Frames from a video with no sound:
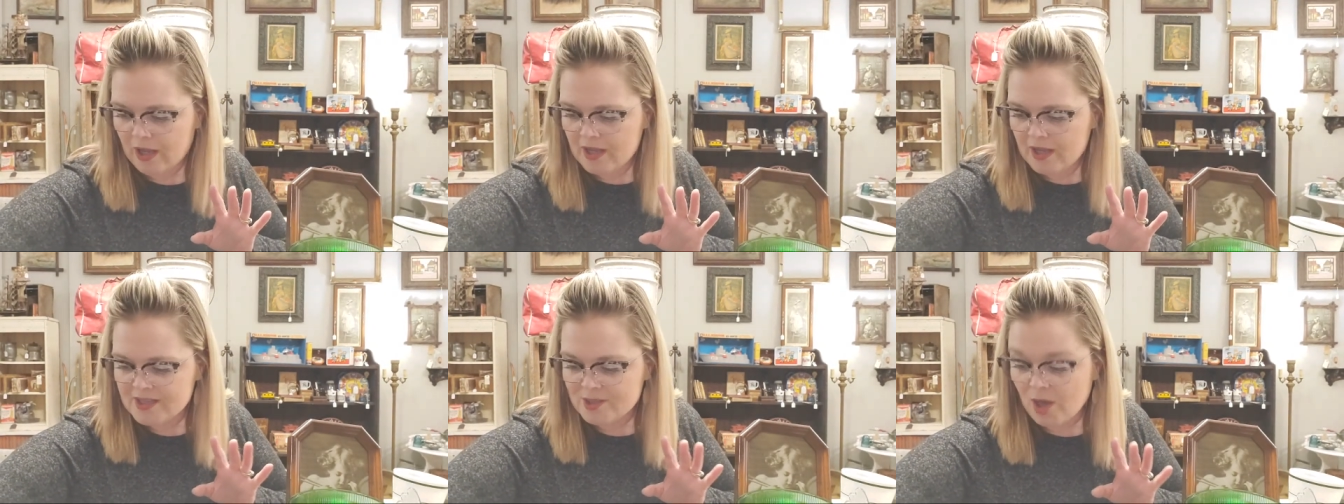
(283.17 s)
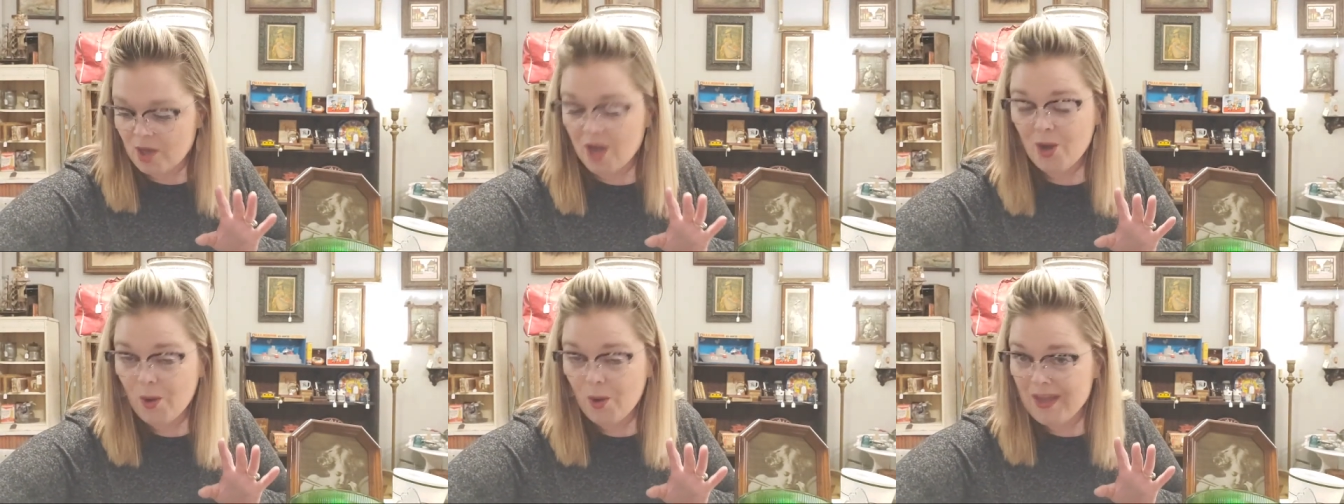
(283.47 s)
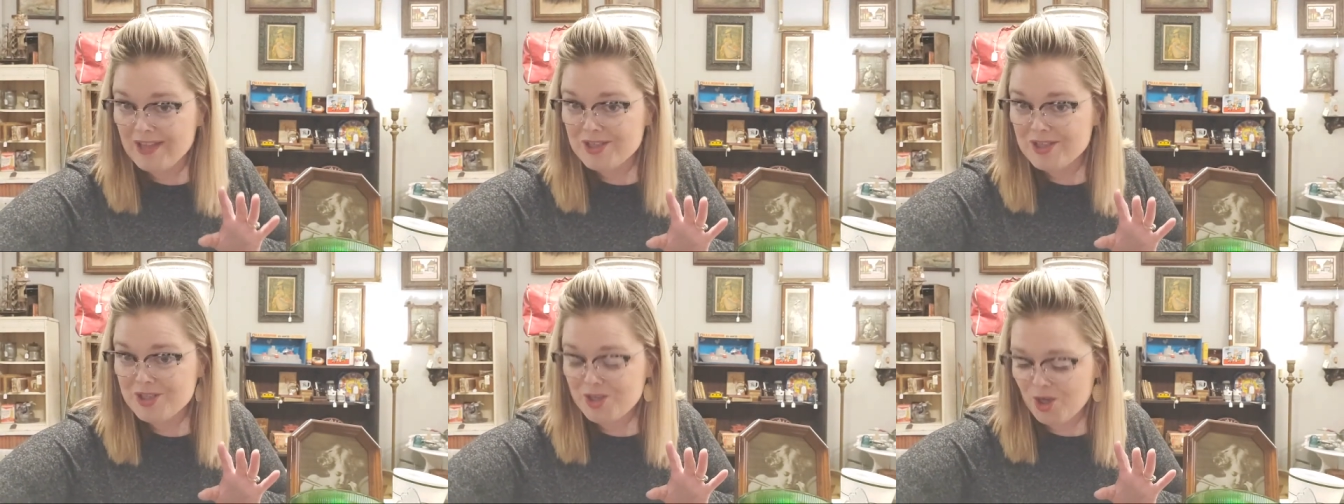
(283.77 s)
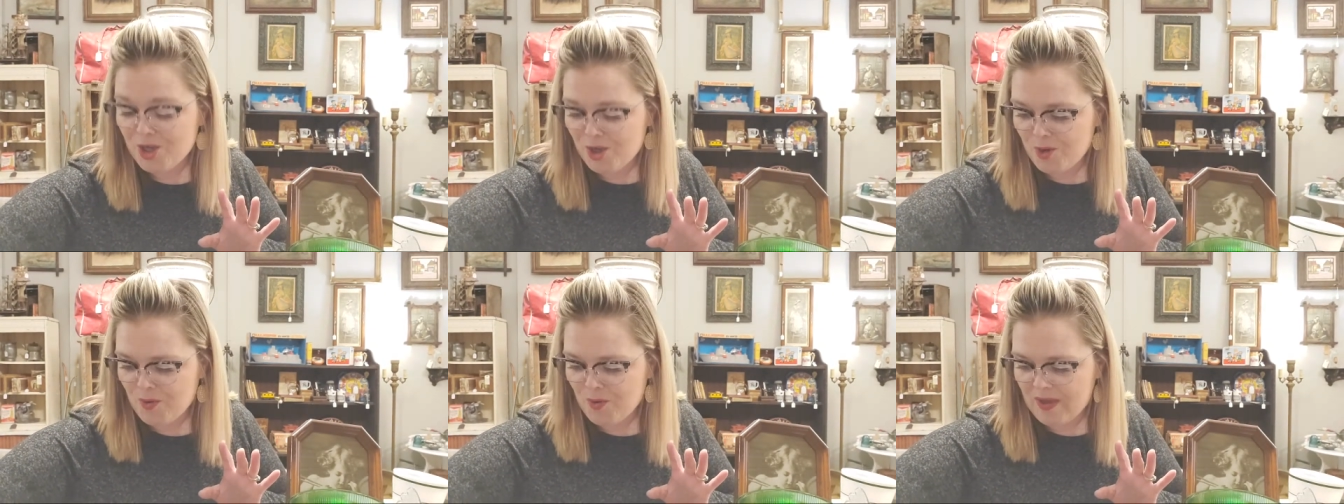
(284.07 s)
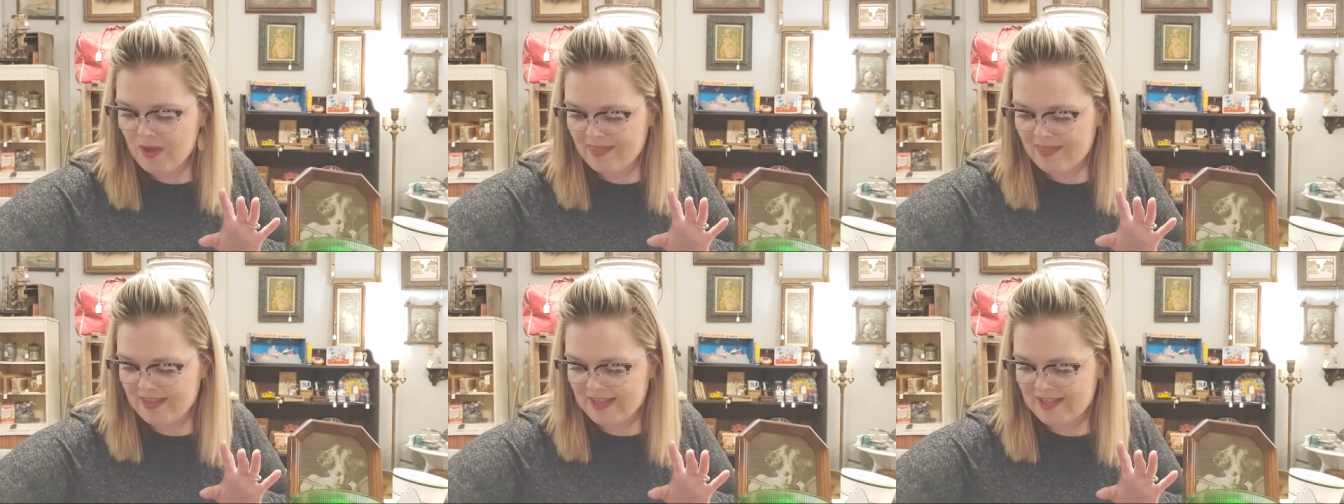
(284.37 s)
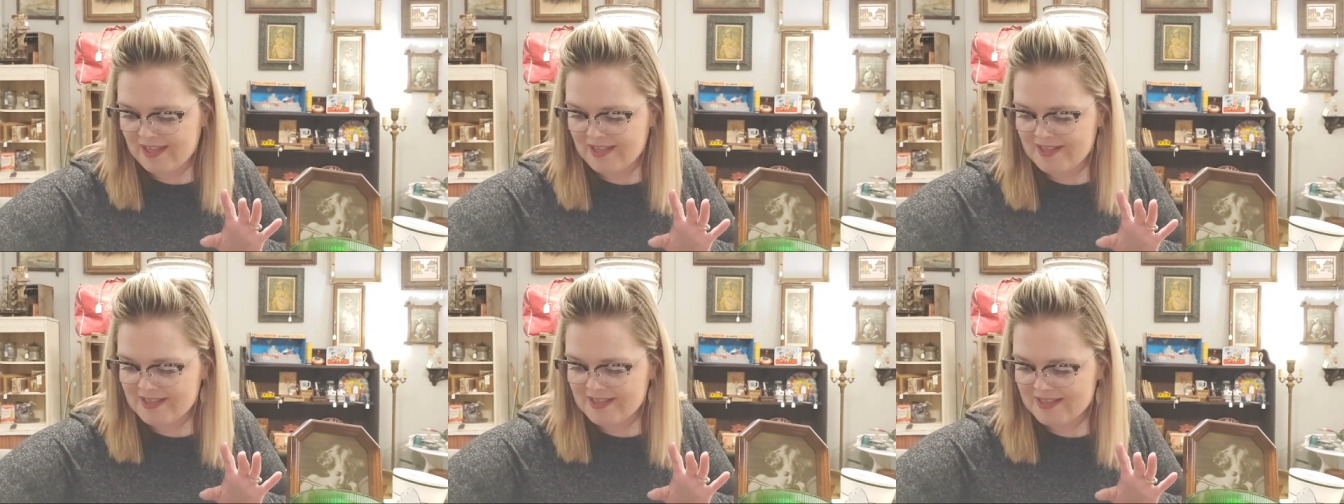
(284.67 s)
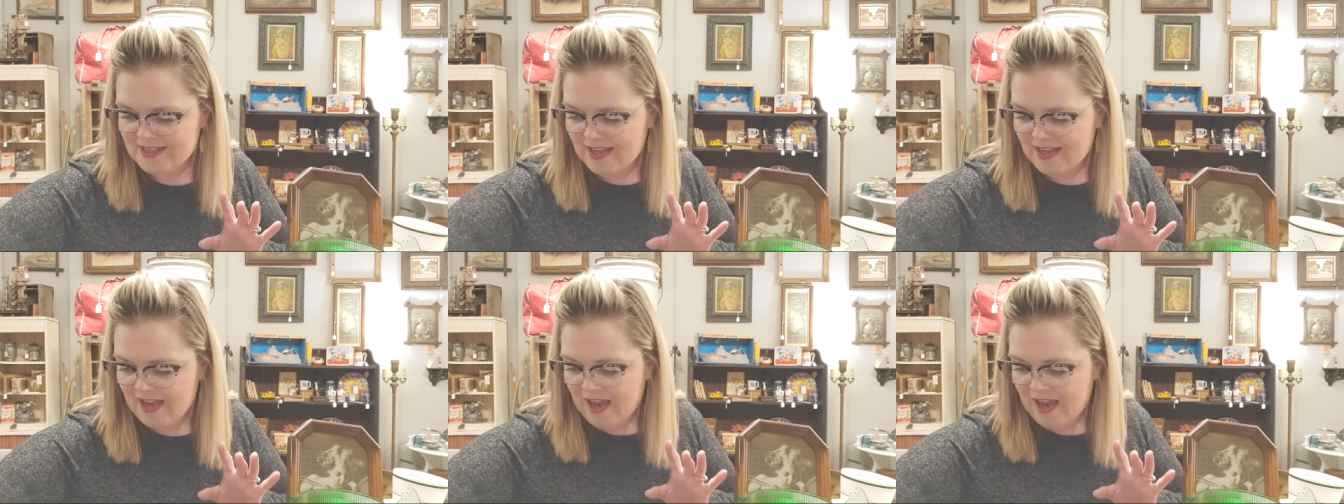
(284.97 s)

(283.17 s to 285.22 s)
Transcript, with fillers: So I'll go ahead and show these.